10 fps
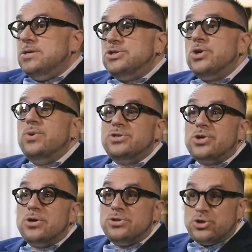So it
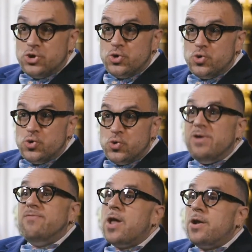turned to
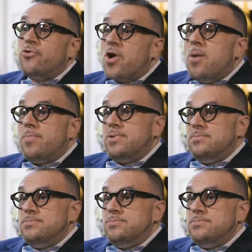Ivana Trump.